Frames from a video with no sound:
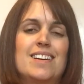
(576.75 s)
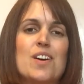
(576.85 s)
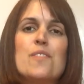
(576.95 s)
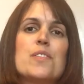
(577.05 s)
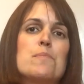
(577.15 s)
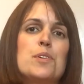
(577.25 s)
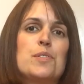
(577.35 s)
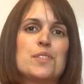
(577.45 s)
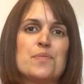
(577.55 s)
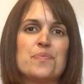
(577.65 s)
over the
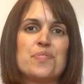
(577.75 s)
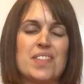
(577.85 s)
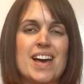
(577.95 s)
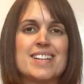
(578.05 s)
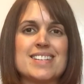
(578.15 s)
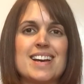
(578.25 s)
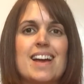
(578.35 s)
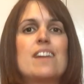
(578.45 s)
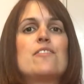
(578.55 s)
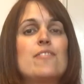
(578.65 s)
moon that I have